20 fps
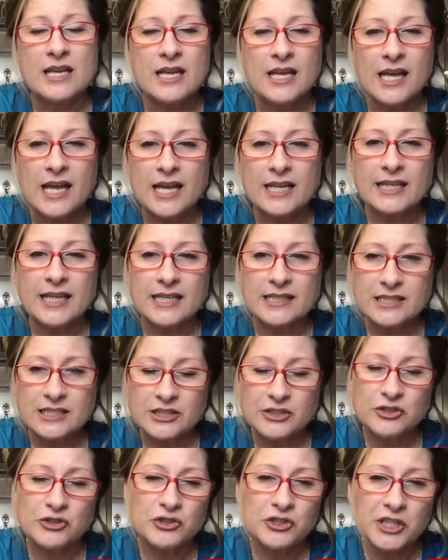And that's
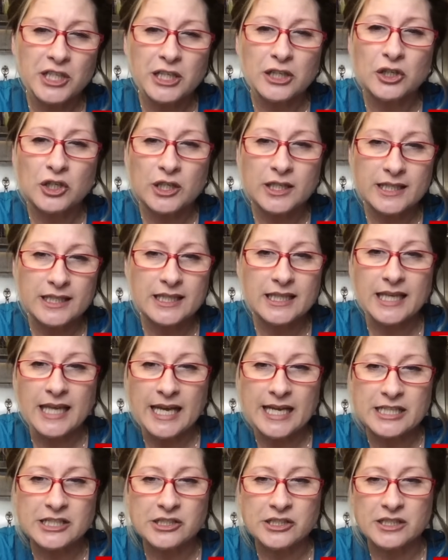usually a good
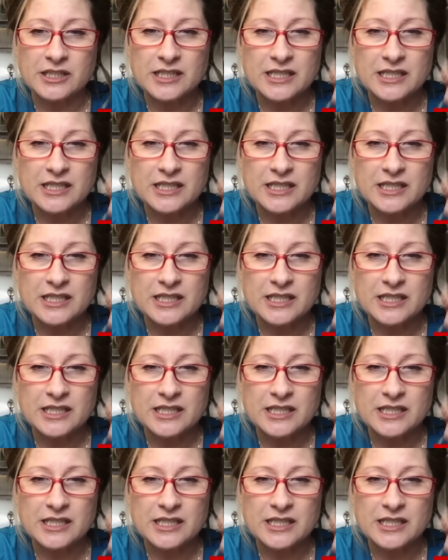indication